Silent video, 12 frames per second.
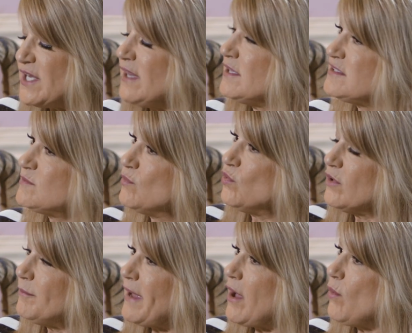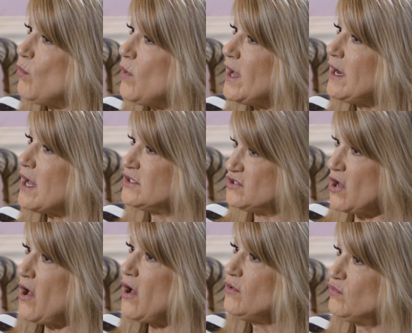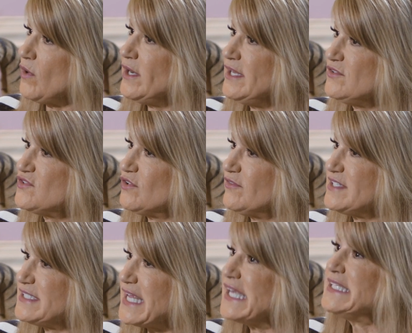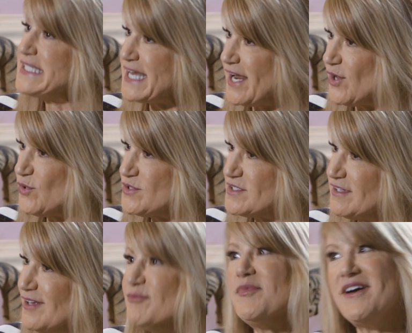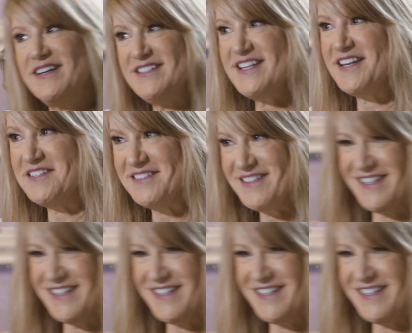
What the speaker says: tell us more about what a dog running service entails, pun intended.